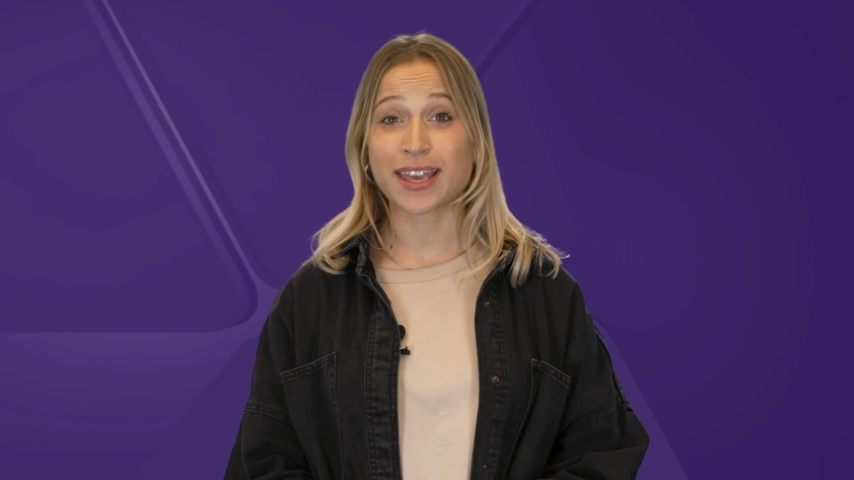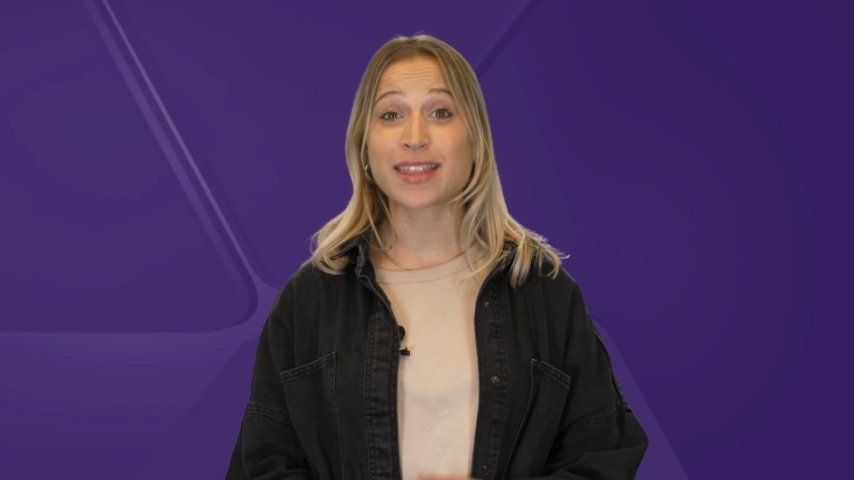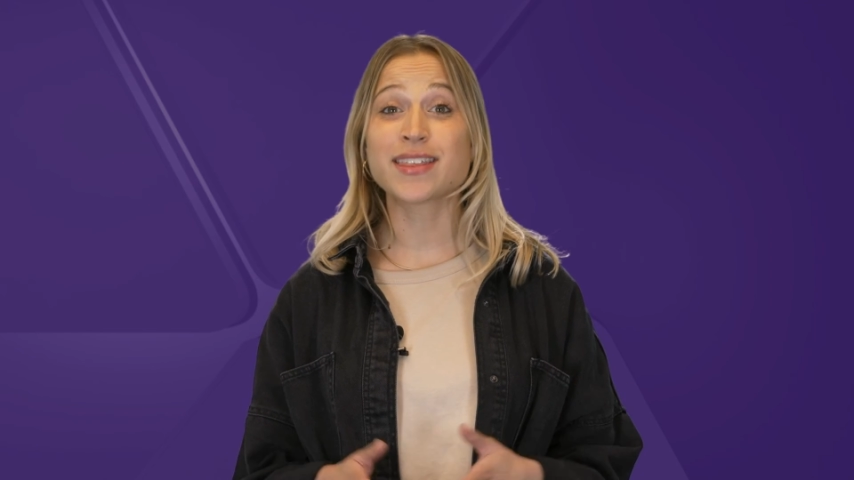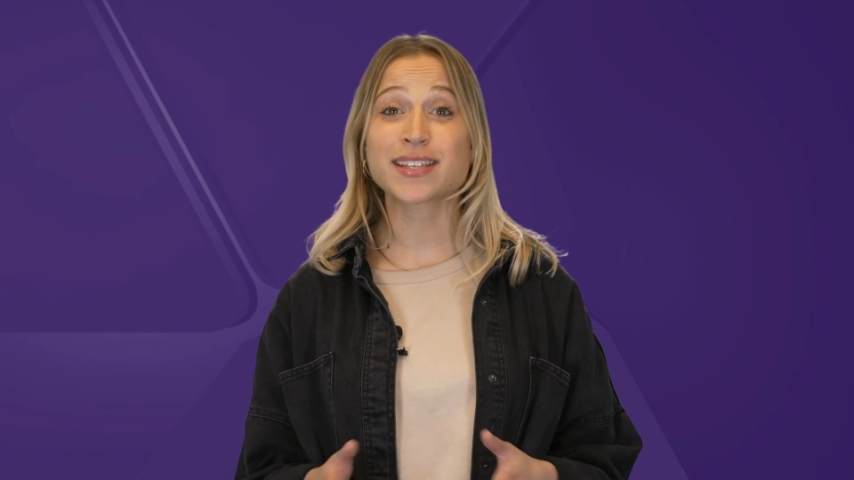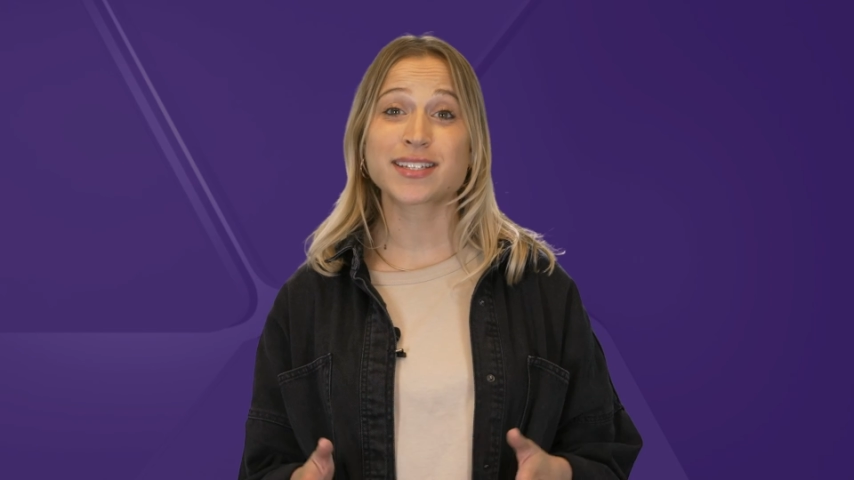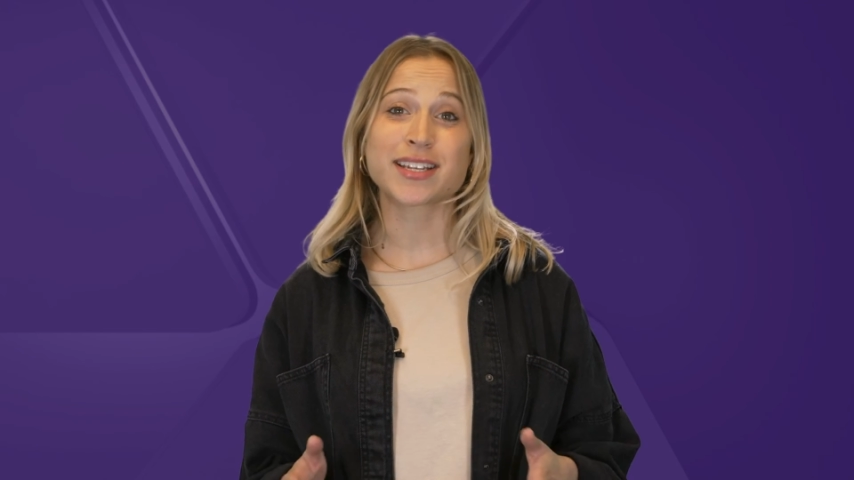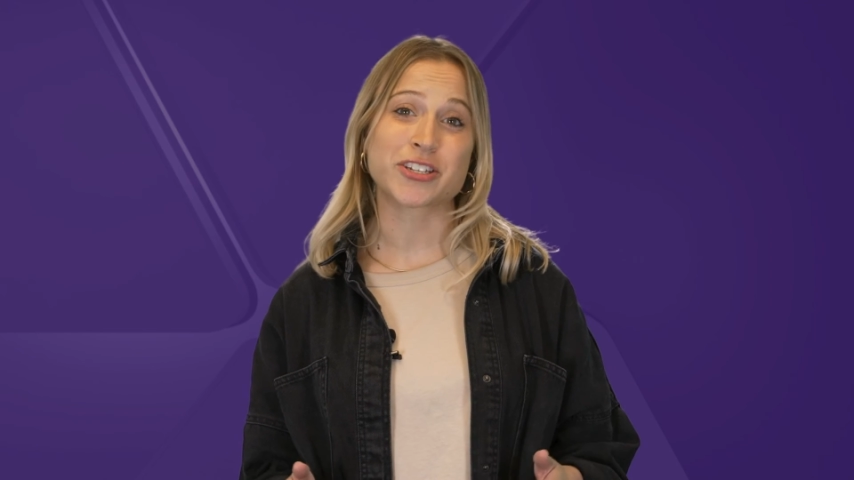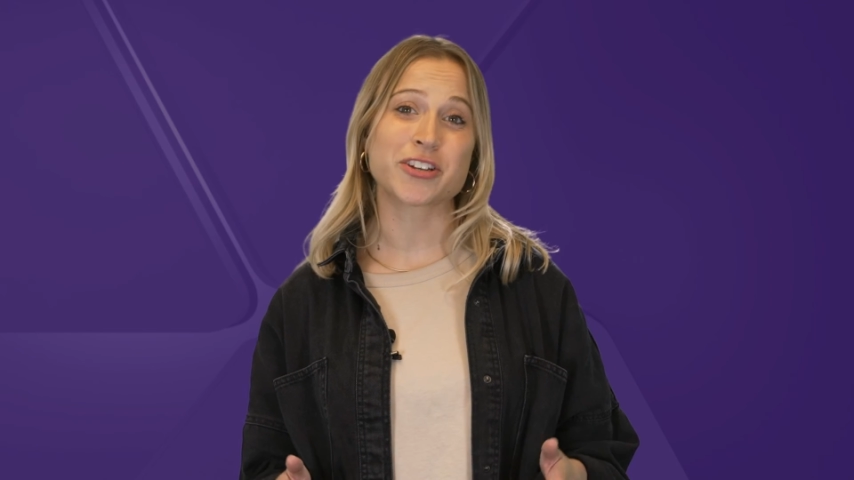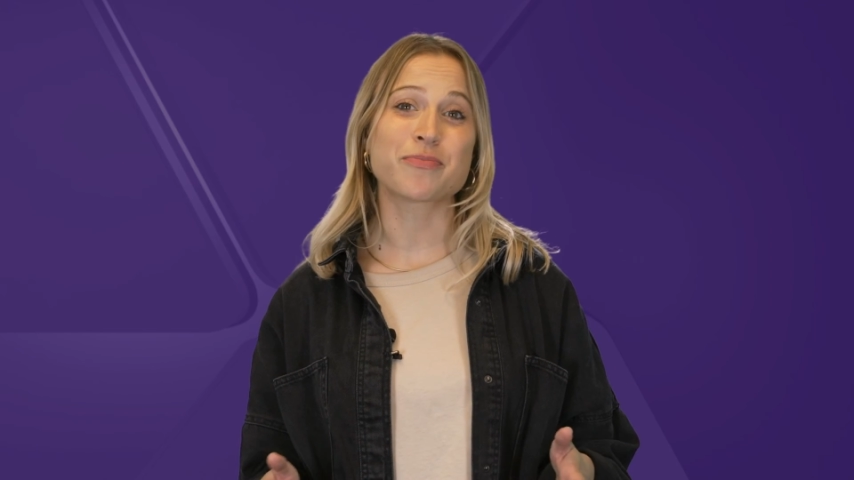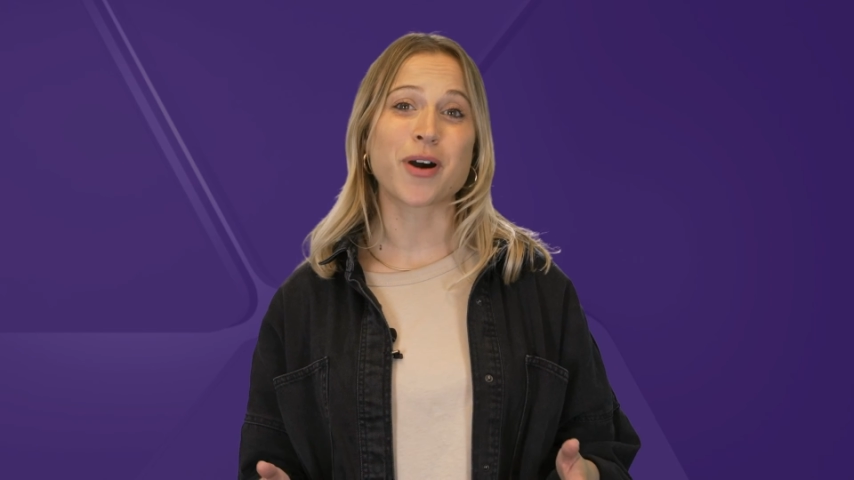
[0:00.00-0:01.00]
in this
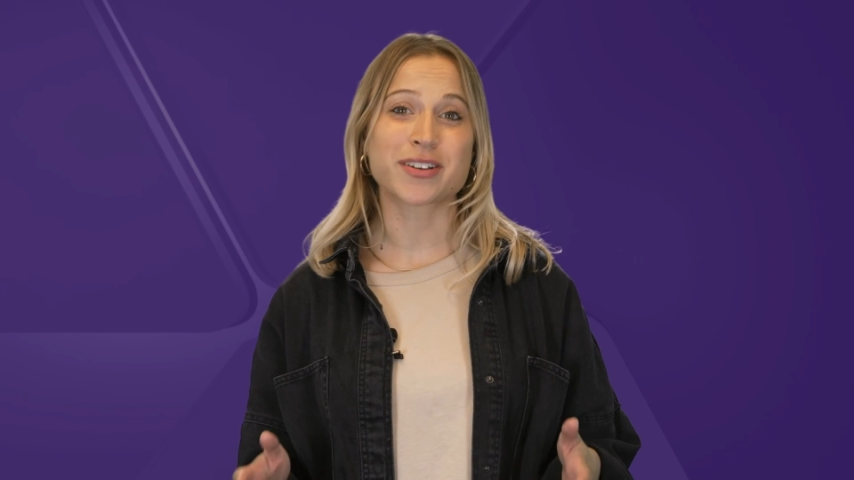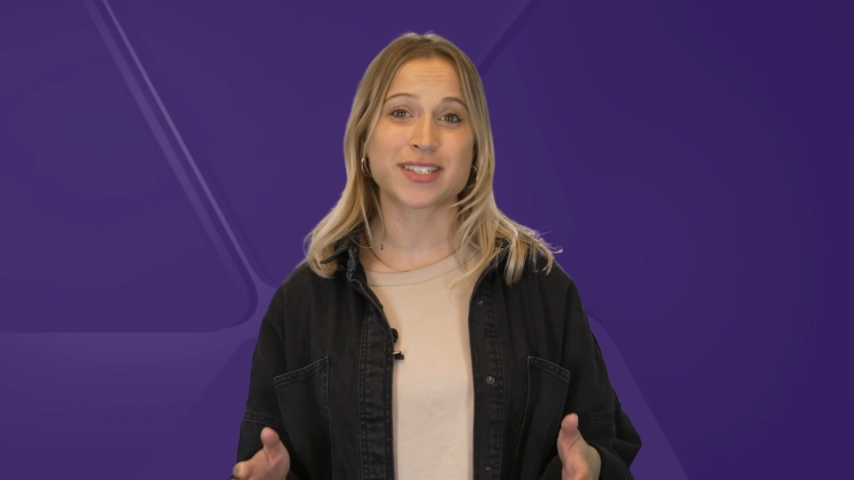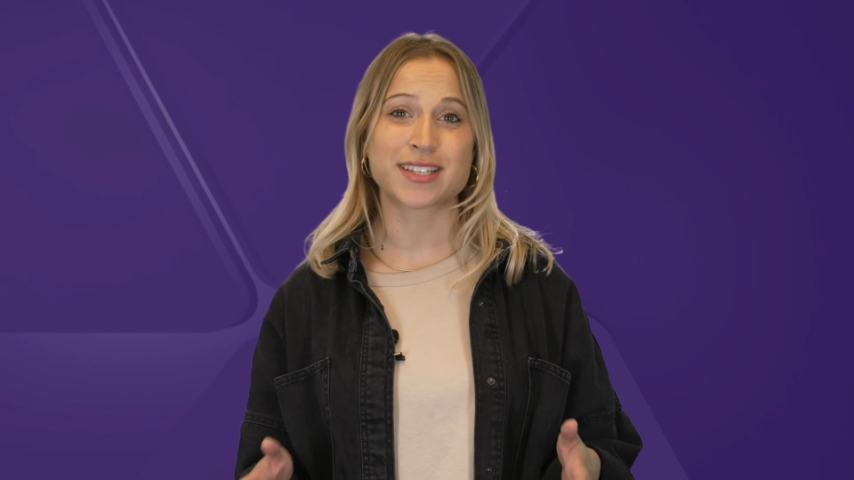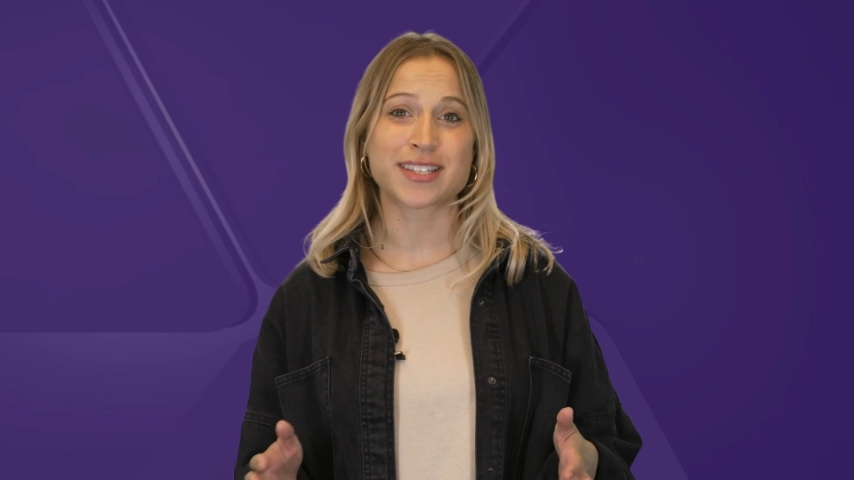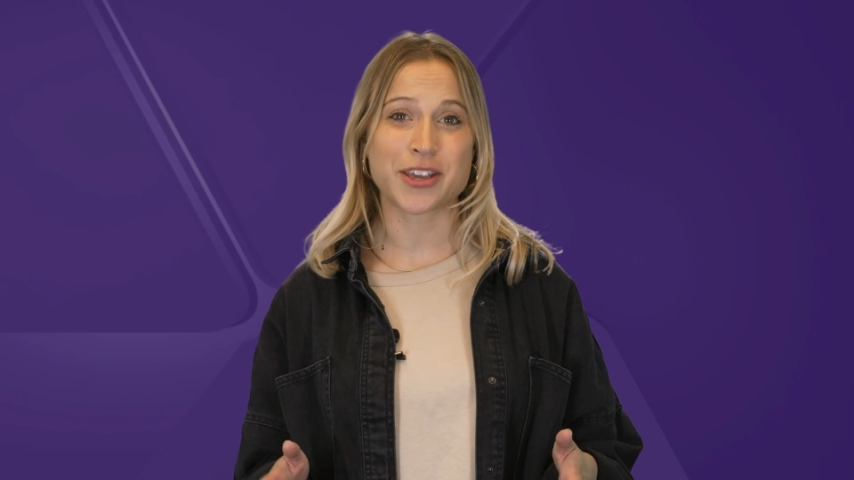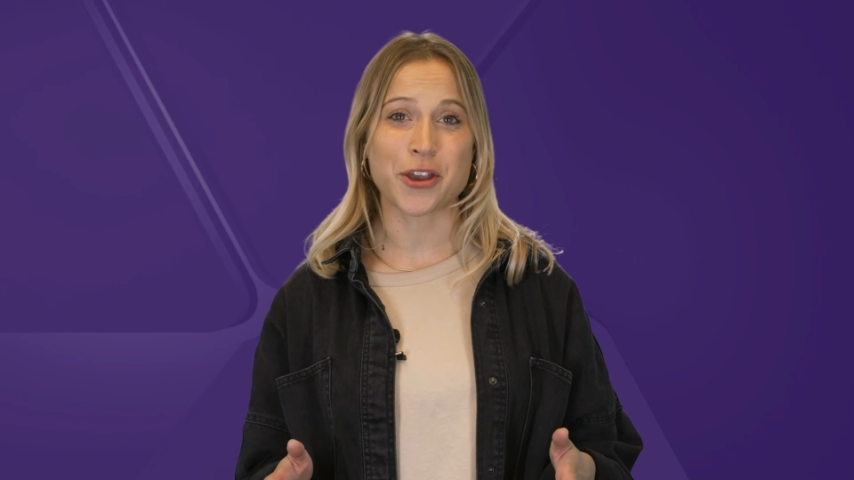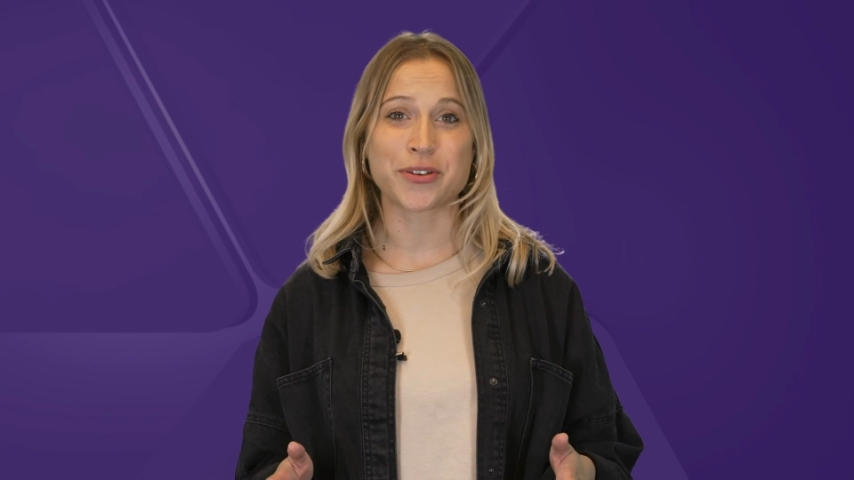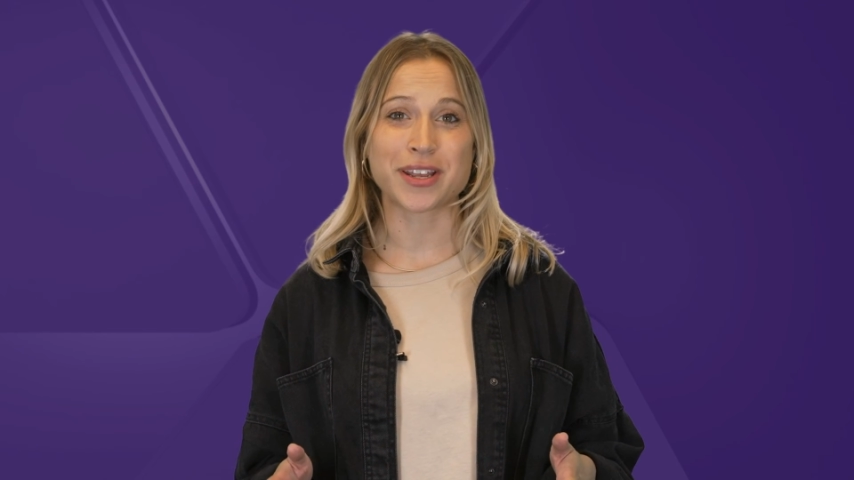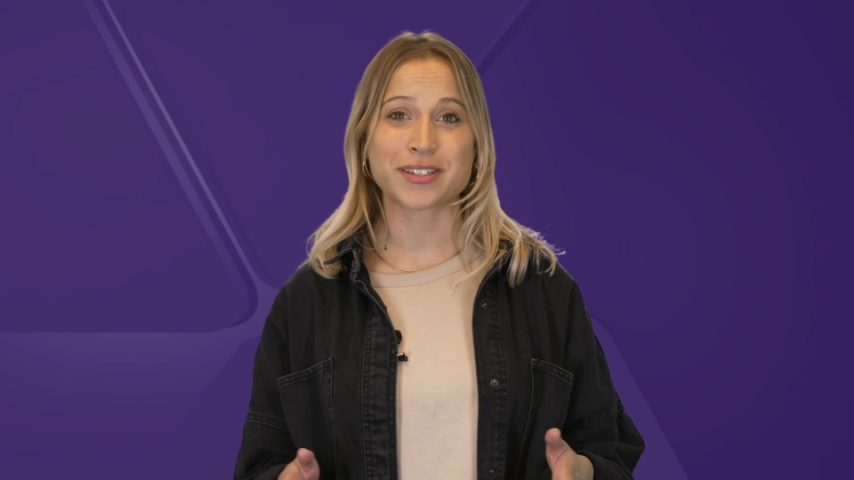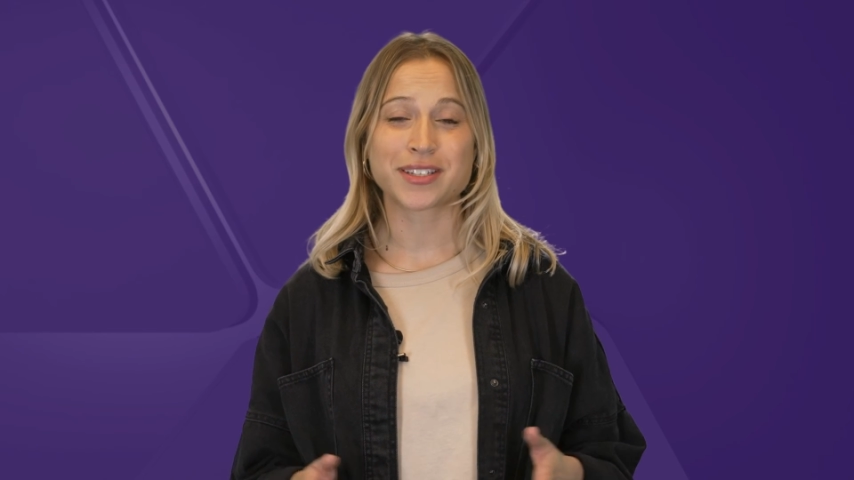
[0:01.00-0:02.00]
edition of Marketing
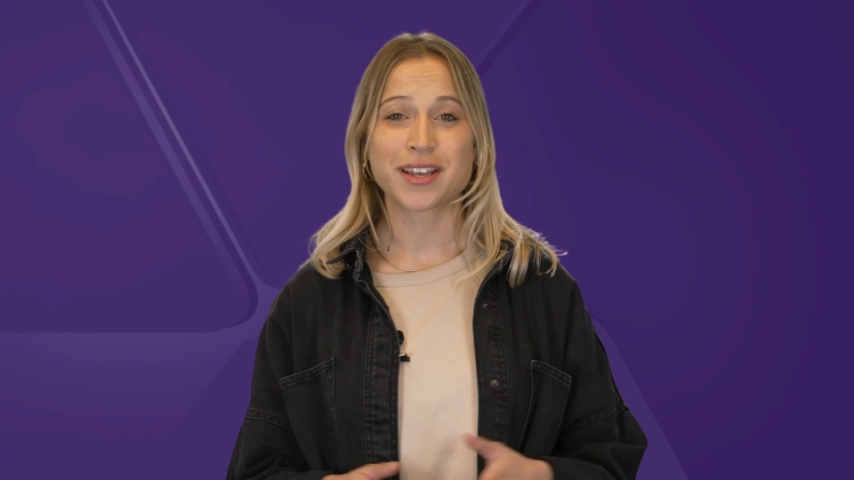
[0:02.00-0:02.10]
Decoded.